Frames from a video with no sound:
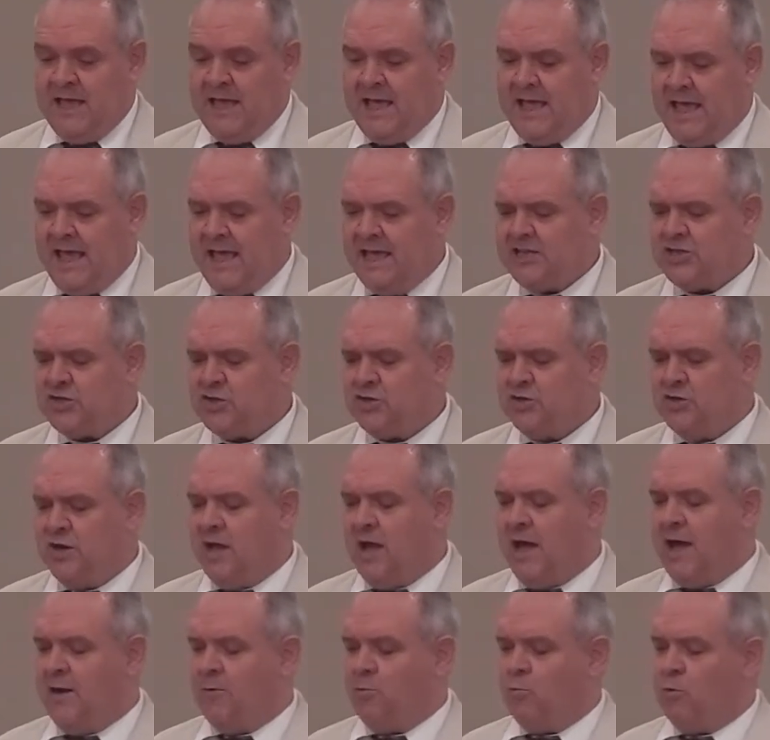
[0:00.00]
Ask
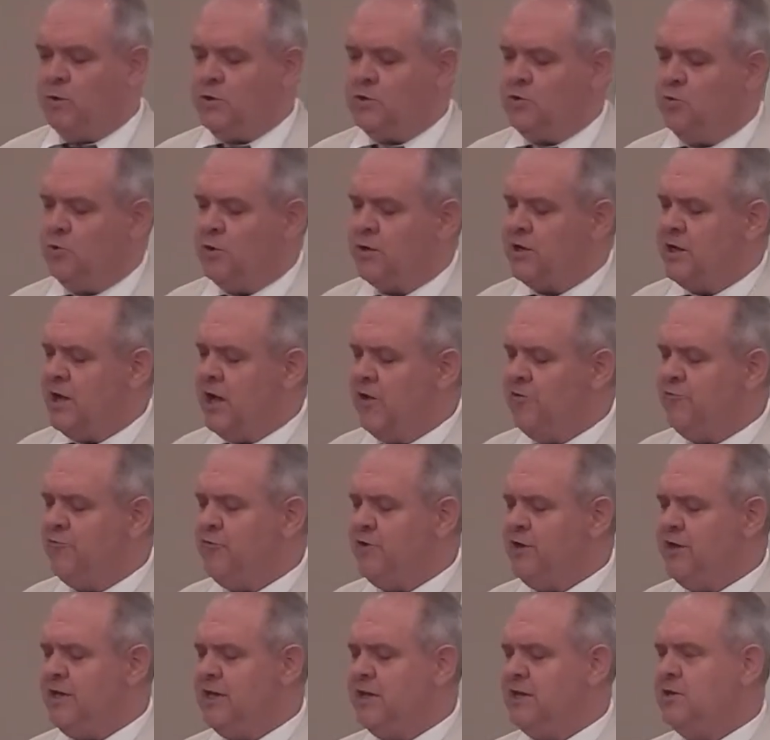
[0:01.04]
not what your
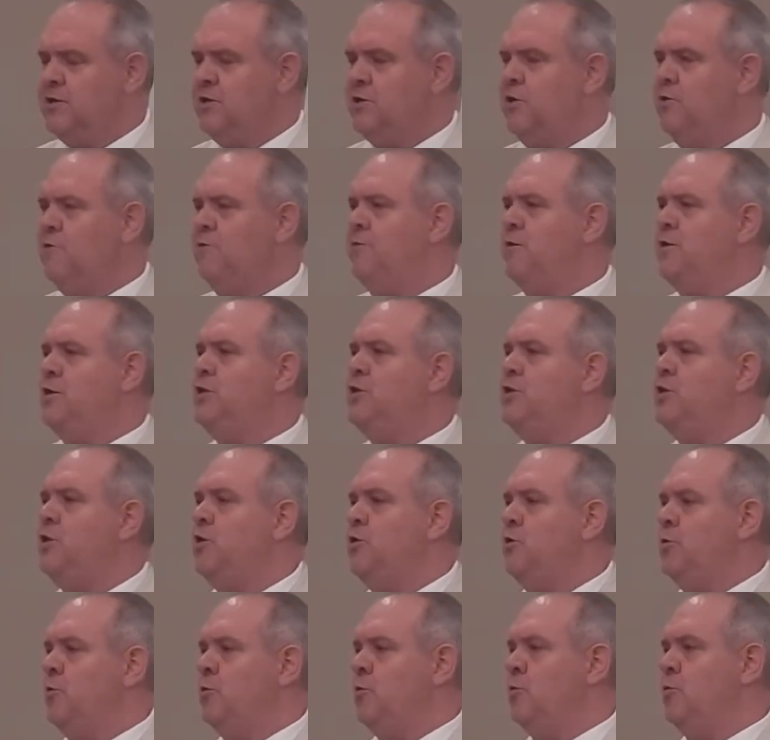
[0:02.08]
country can do for
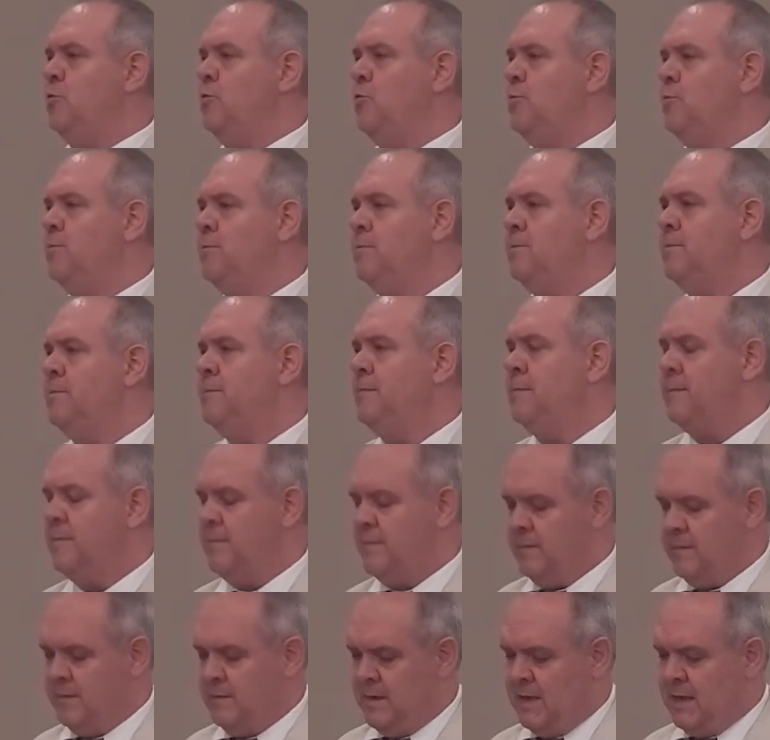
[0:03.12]
you,
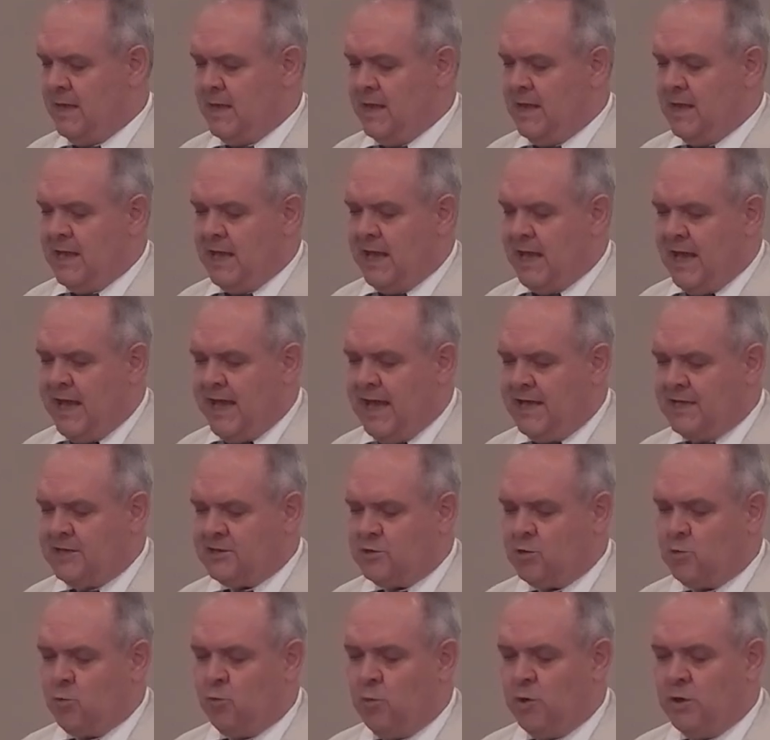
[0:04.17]

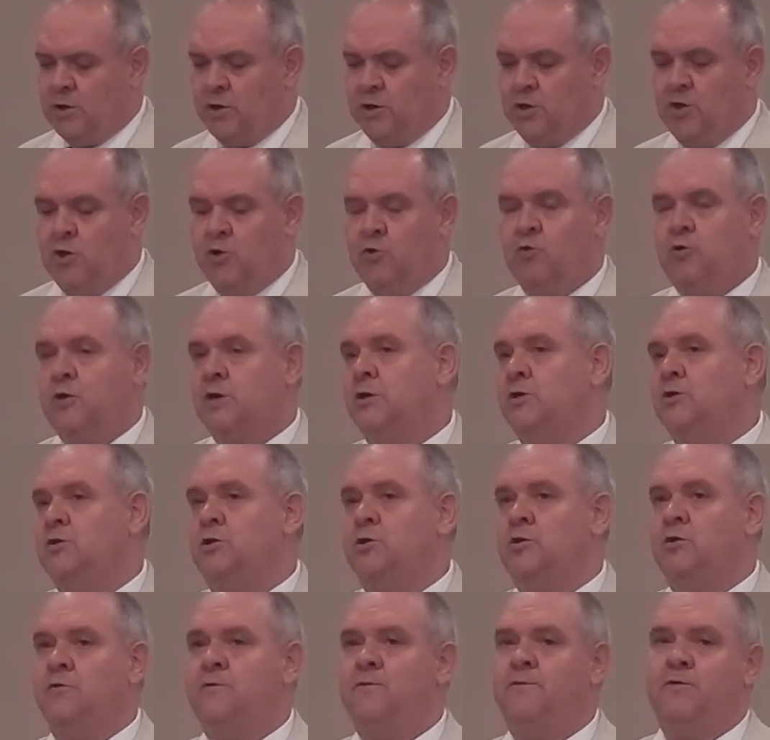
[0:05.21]
ask what you can
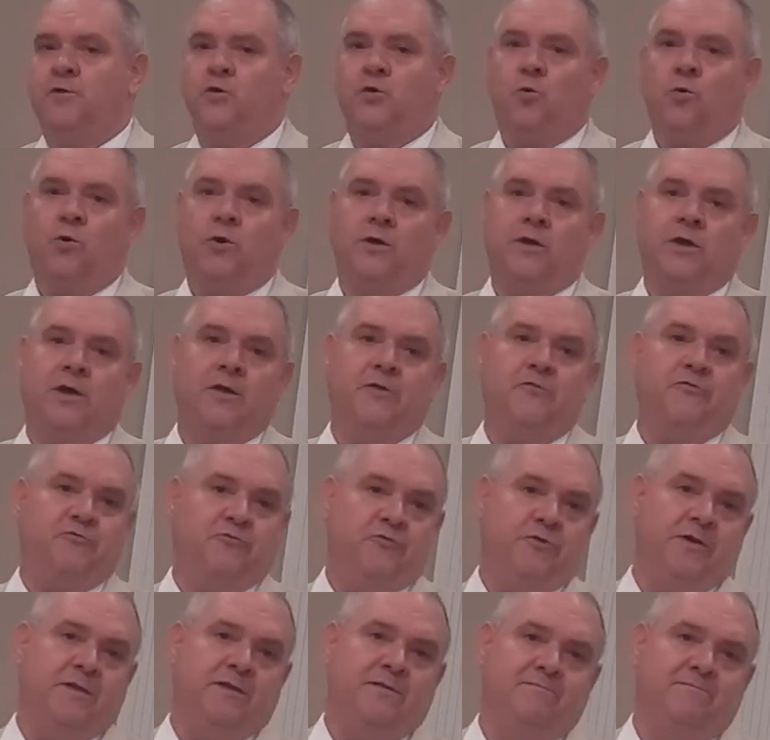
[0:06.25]
do for your country.